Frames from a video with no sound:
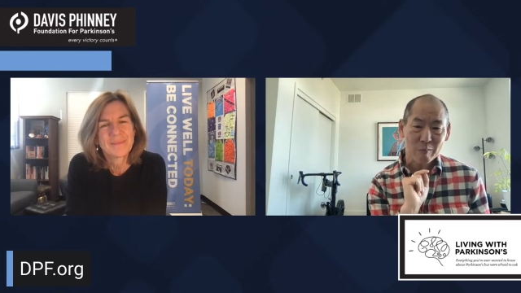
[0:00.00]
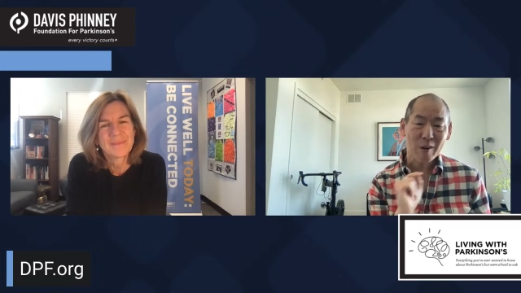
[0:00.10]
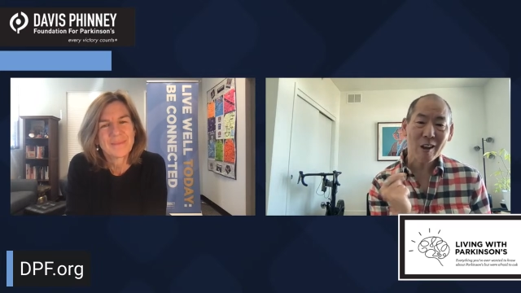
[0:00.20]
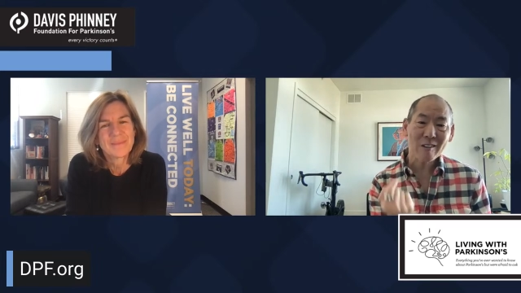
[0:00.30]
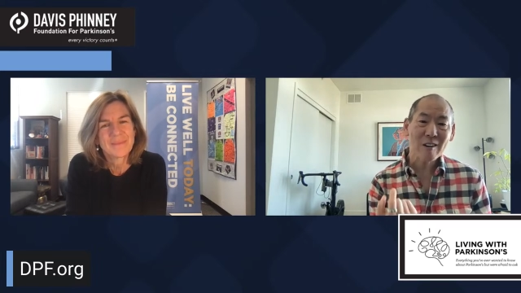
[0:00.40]

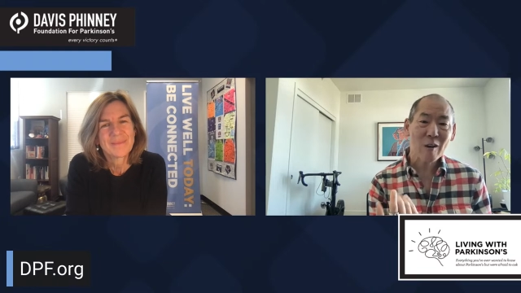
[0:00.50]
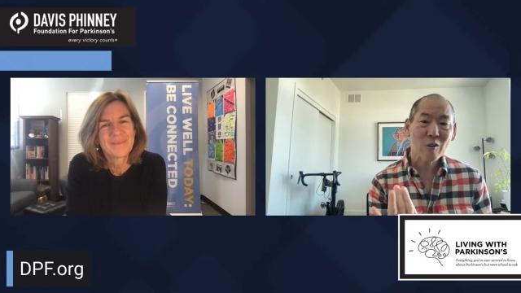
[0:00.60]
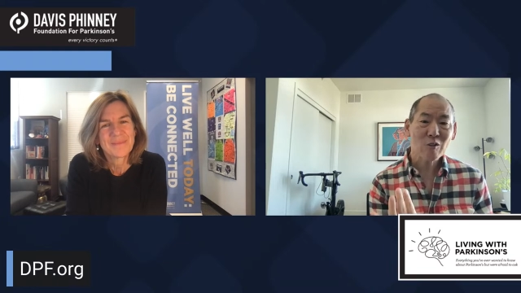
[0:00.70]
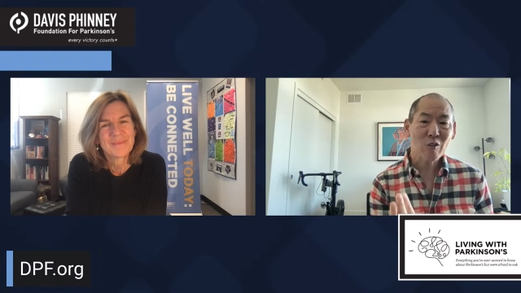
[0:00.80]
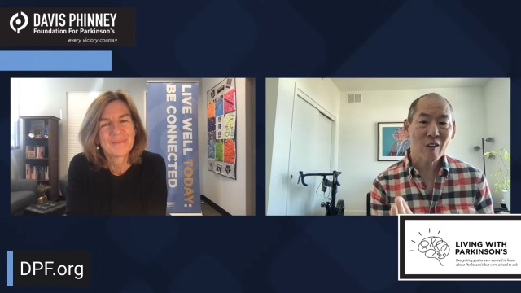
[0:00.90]
Speaker 1: because I
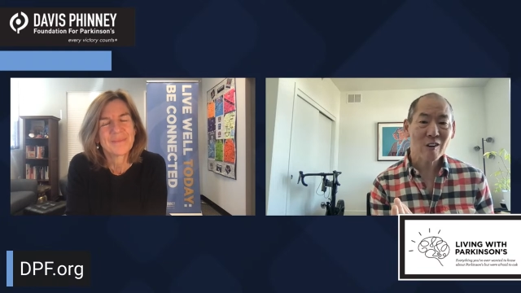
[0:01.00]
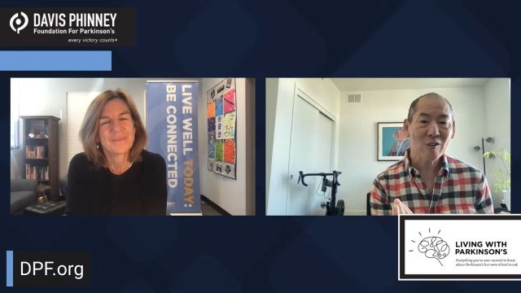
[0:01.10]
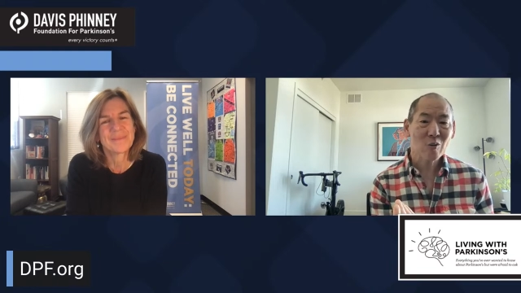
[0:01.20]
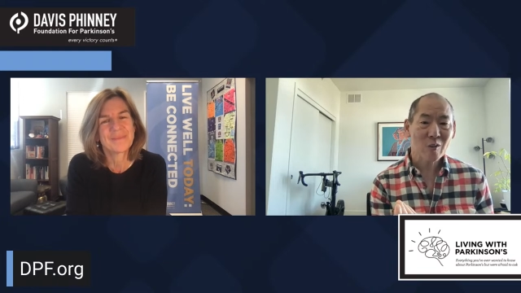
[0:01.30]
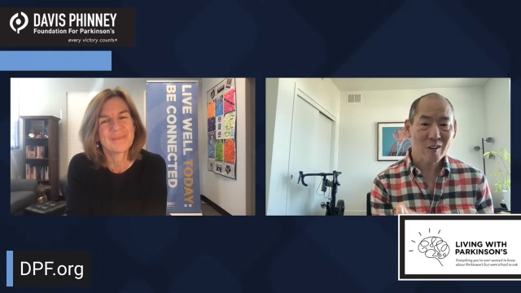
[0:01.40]
was faced
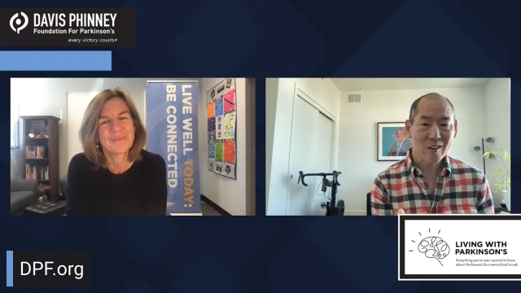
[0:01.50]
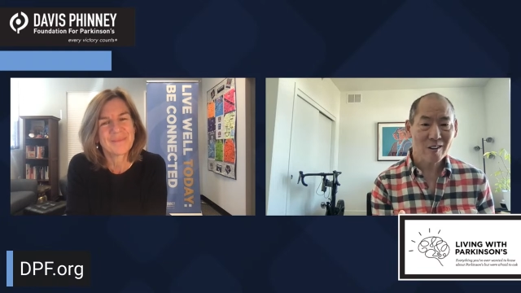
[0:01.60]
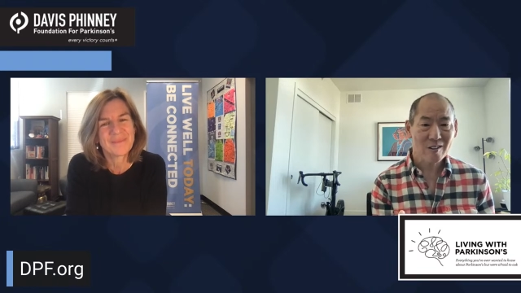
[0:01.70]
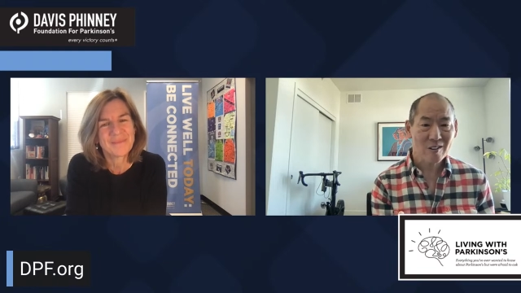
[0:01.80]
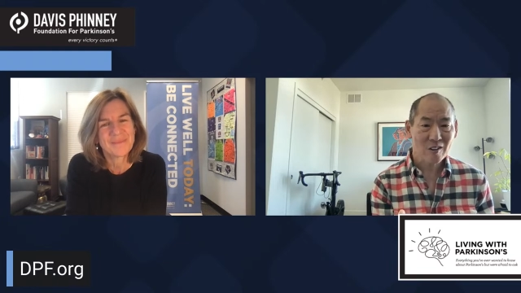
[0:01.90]
with the
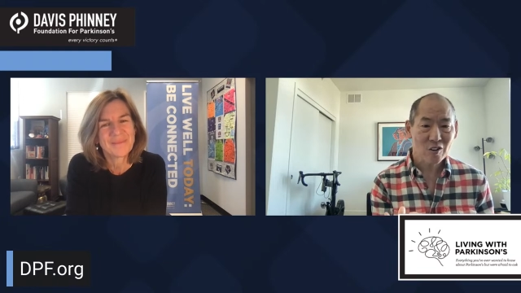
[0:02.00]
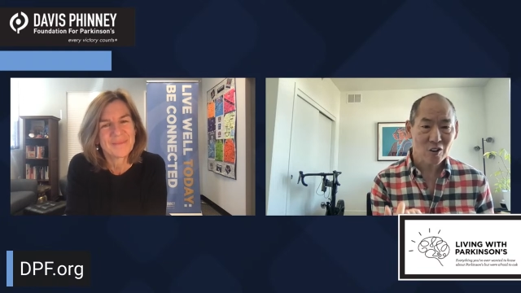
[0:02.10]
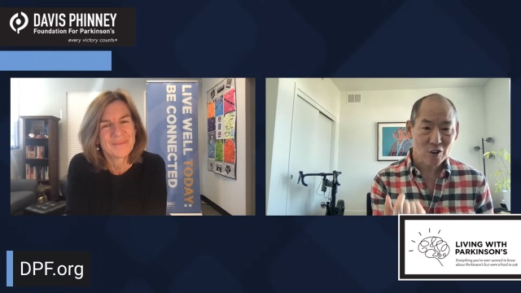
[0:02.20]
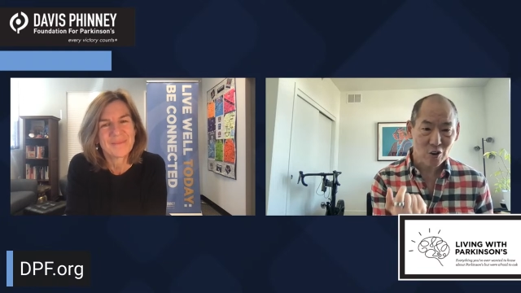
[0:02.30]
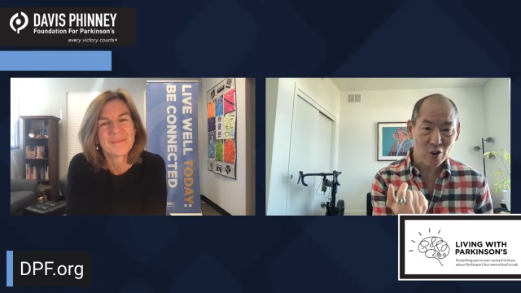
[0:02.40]
decision
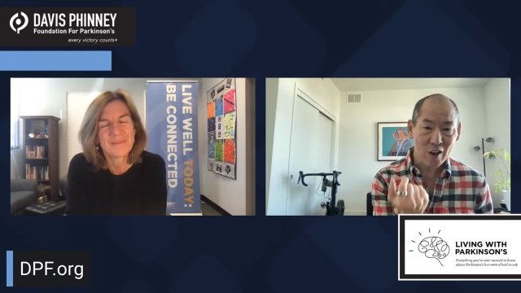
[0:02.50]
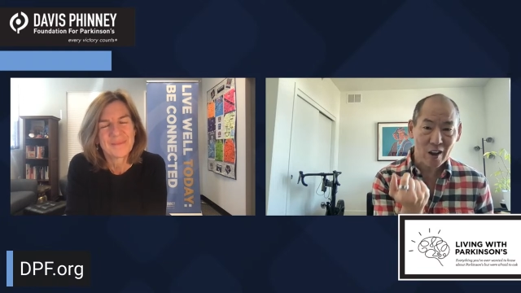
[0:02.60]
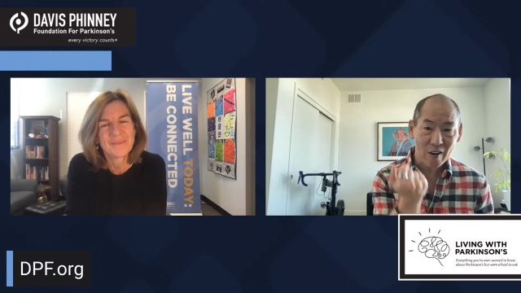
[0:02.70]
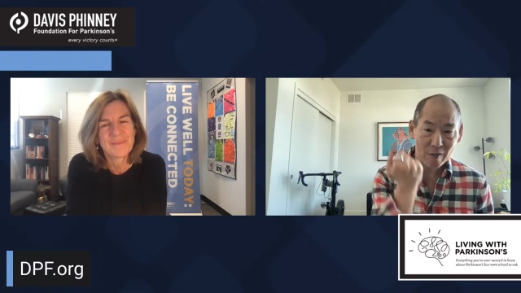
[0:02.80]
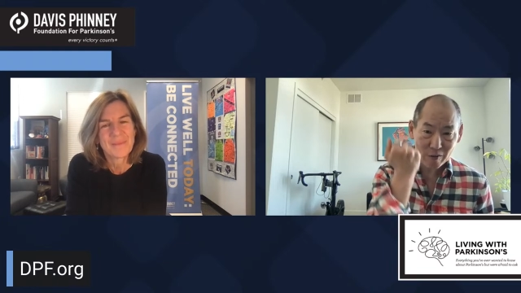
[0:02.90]
do you
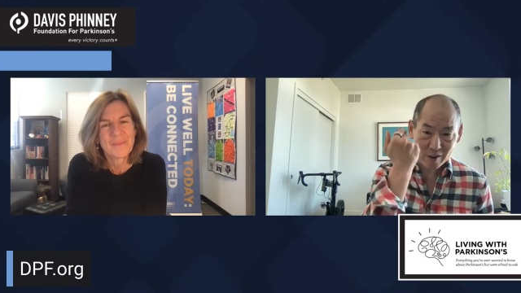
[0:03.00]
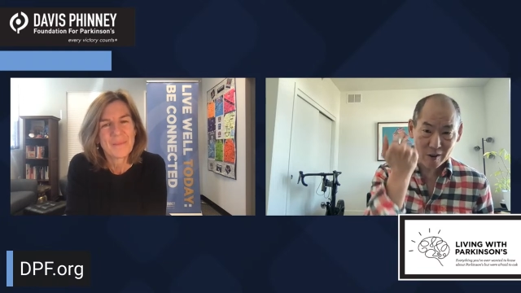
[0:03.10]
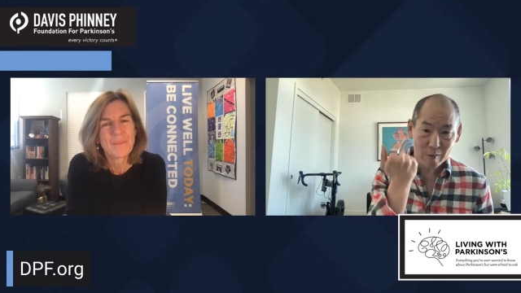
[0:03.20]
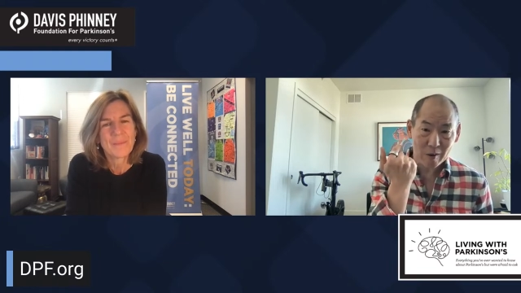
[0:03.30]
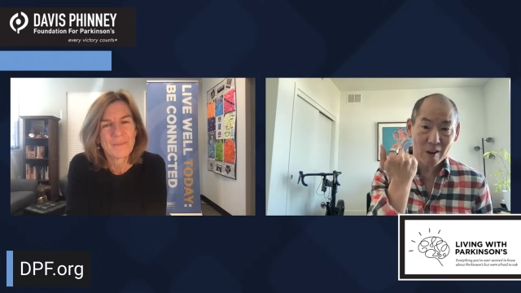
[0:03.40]
have
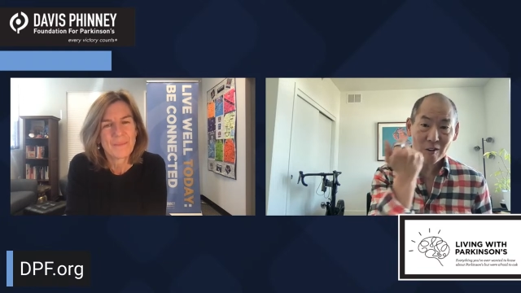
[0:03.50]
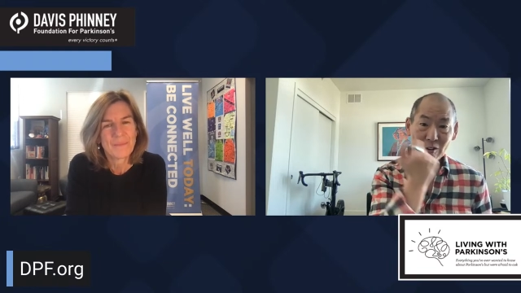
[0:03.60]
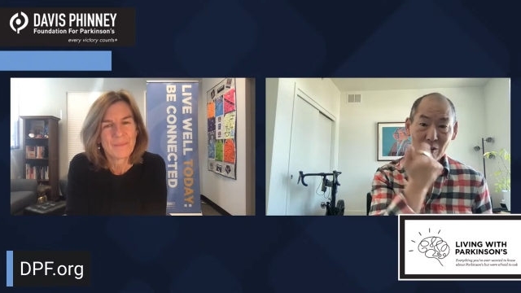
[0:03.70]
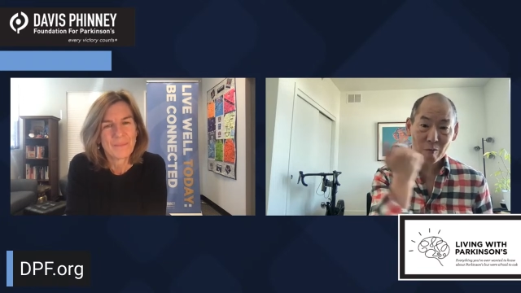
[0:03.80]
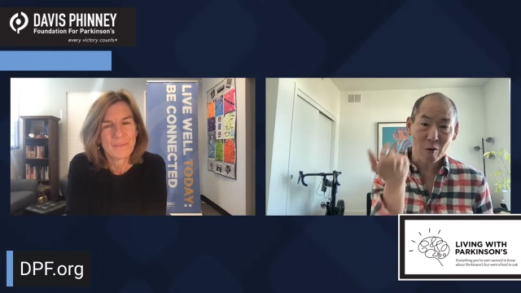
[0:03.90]
DBS
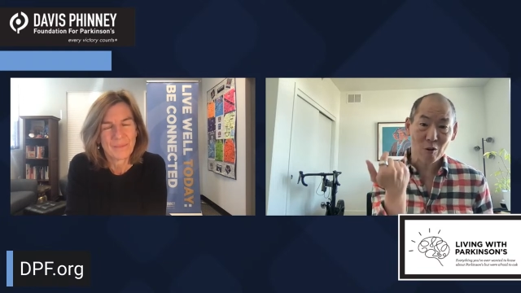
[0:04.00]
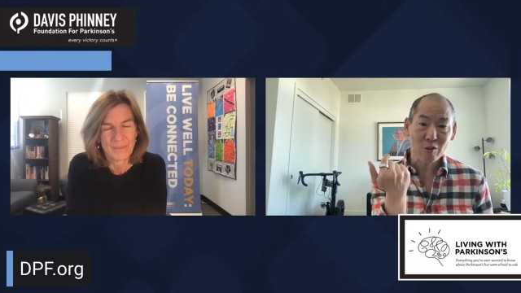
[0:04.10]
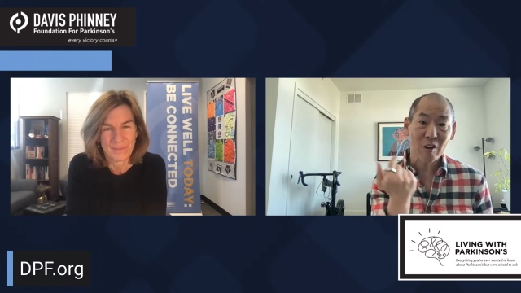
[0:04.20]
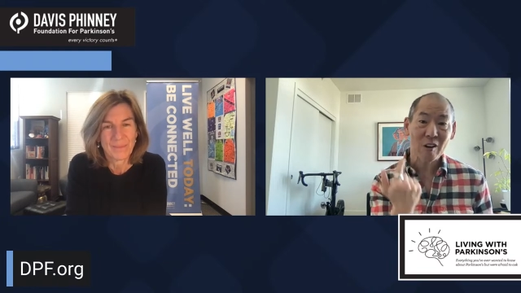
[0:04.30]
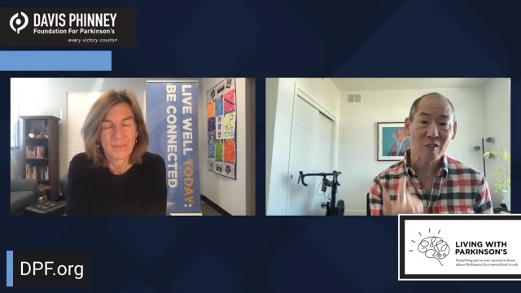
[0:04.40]
on both
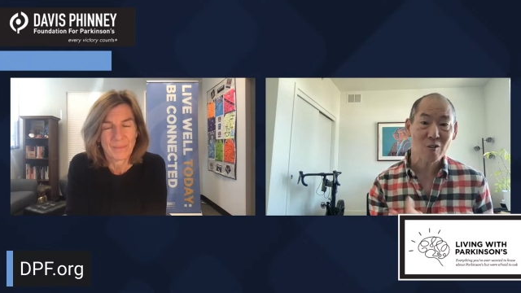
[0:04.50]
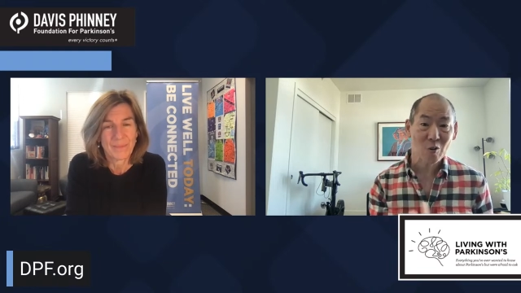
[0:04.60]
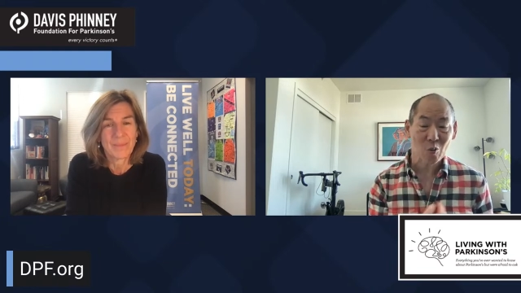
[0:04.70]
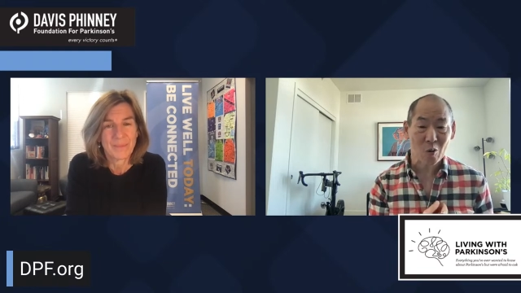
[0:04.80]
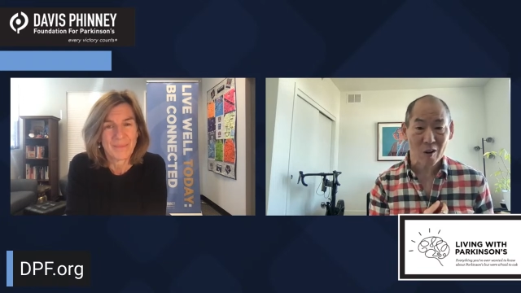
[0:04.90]
sides or
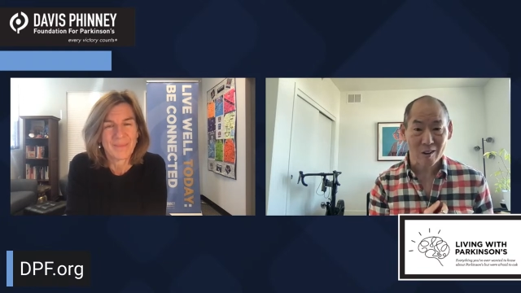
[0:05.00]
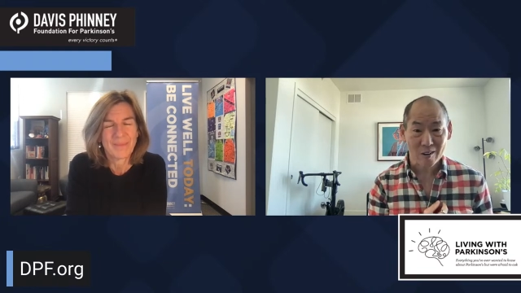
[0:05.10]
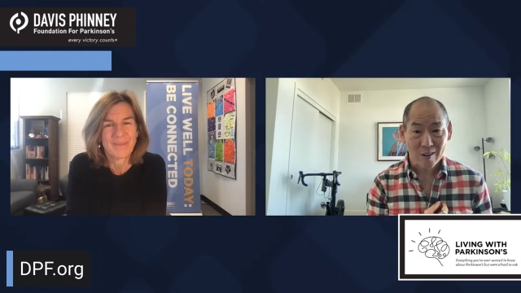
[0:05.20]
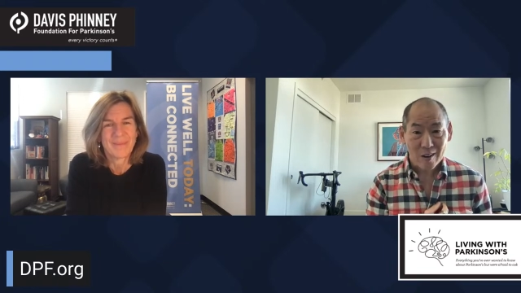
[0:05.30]
one?